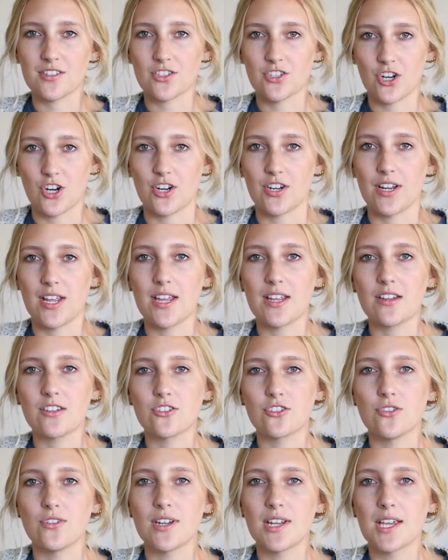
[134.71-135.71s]
starting
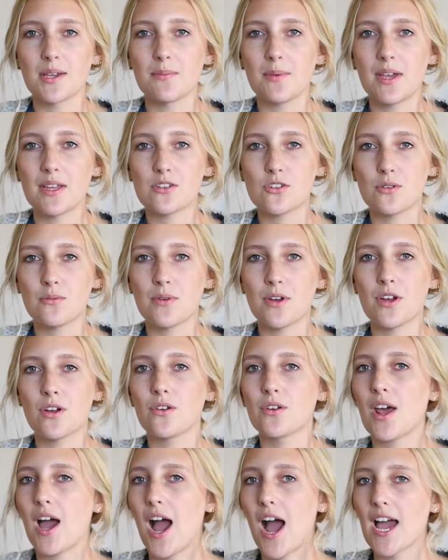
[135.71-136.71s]
shooting in manual
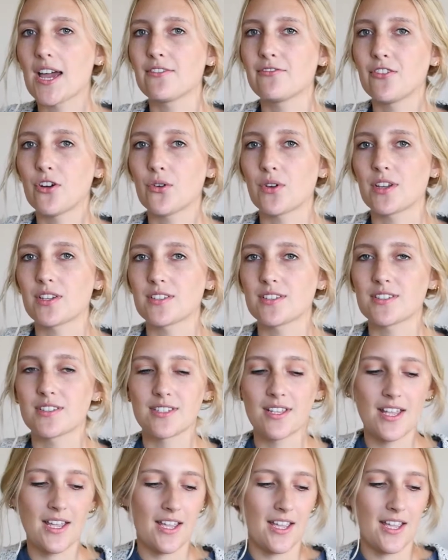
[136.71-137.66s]
mode, I focus